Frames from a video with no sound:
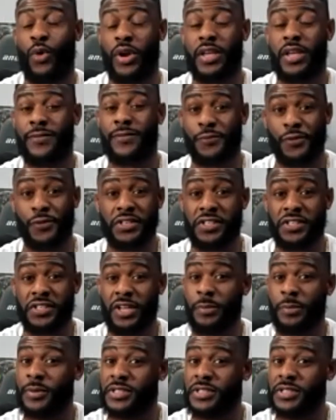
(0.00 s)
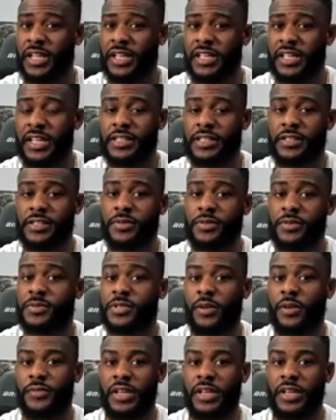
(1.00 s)
or he freezes up and second guesses
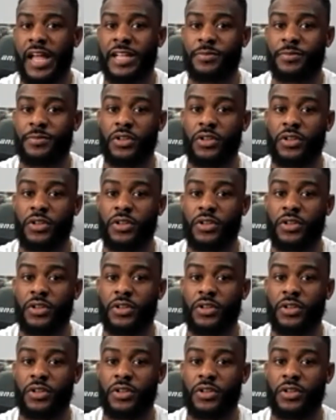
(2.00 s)
himself and allows